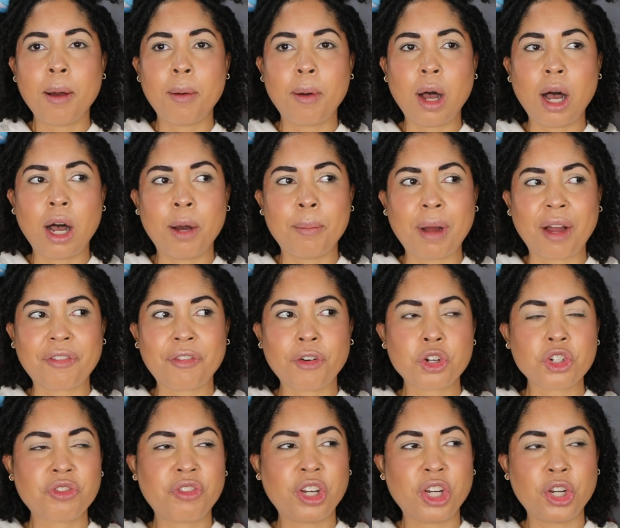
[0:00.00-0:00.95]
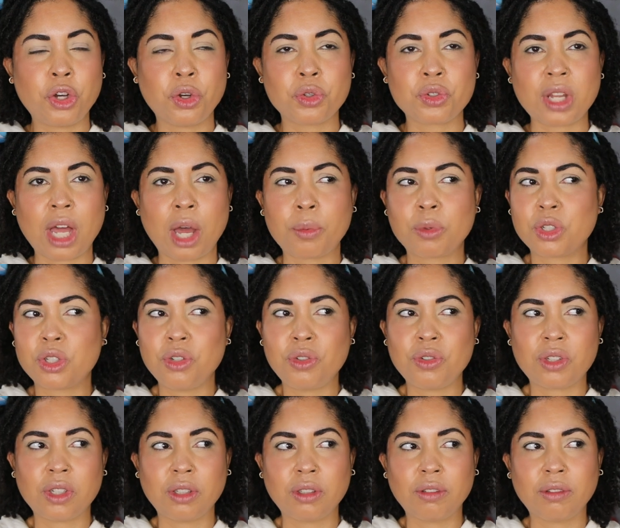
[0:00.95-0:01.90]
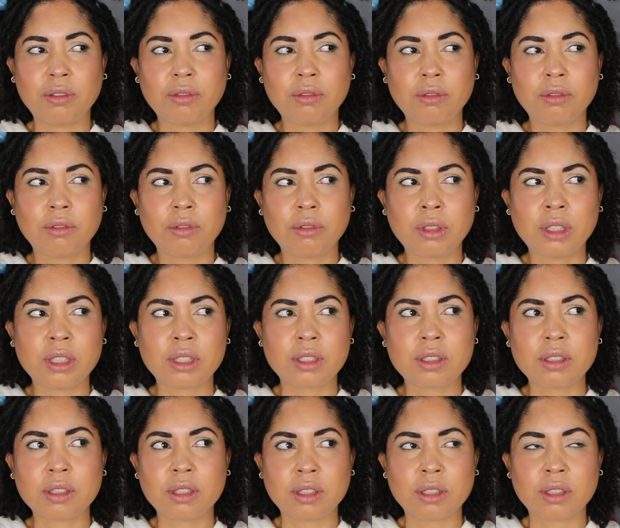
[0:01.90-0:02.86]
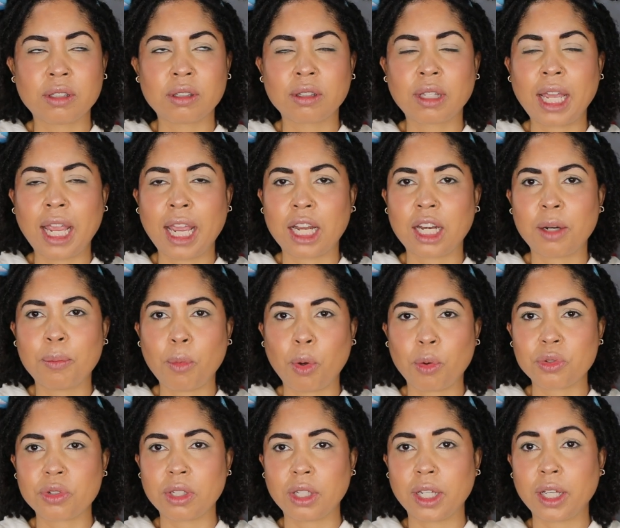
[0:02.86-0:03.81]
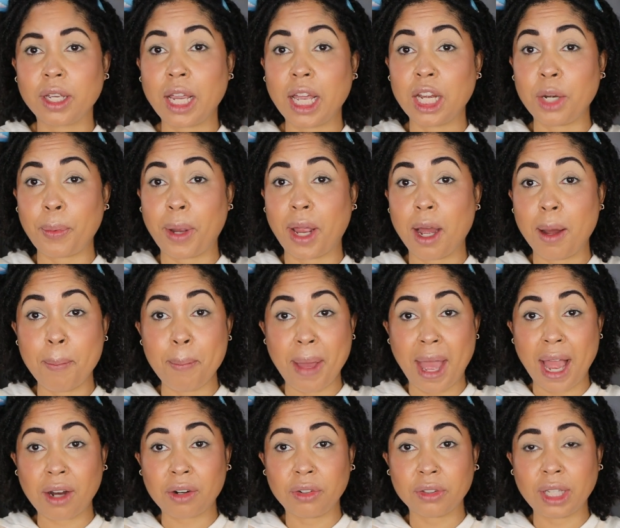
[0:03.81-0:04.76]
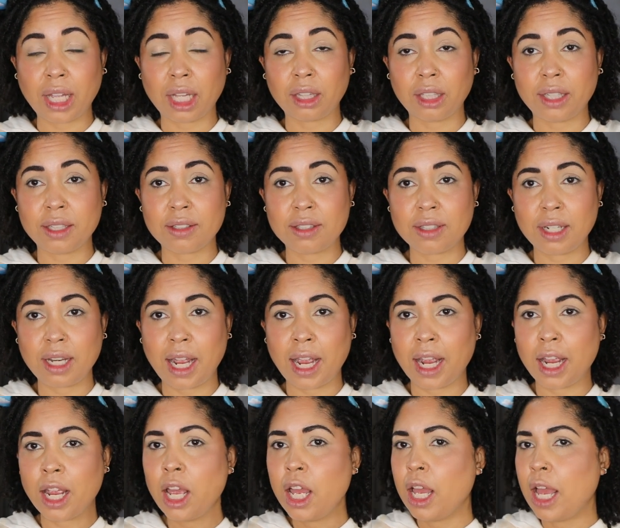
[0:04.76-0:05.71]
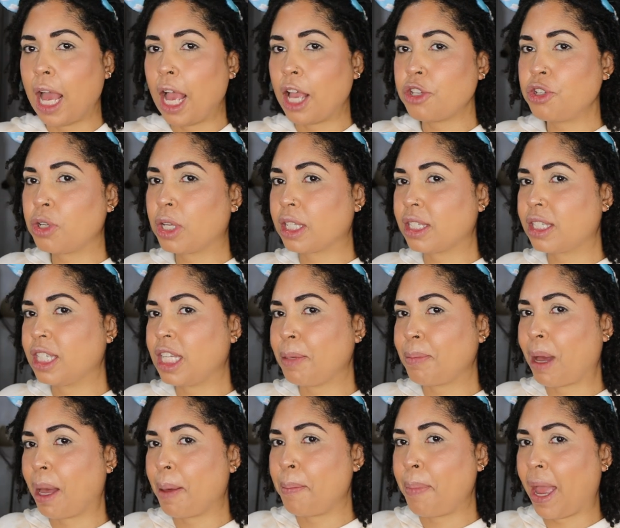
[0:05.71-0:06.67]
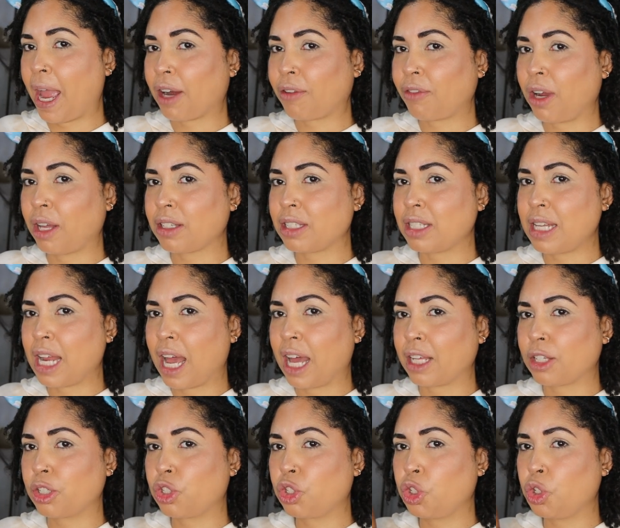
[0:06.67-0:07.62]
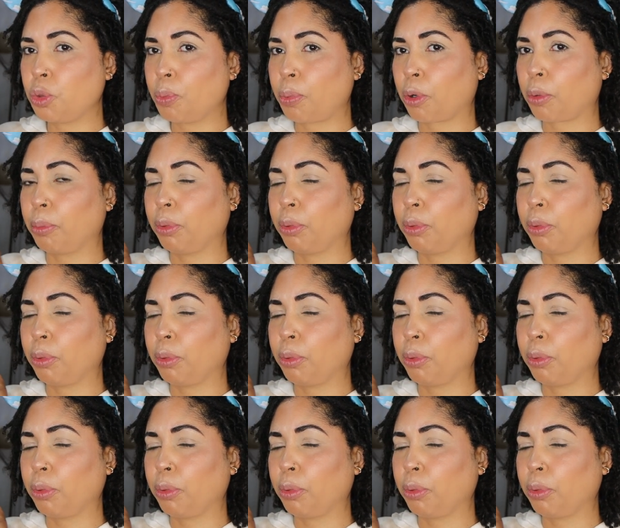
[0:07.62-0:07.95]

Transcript: uh, my first videos I was using the, the Canon mostly. Anyway, I'm back on that lens today. As you can see, my background's not super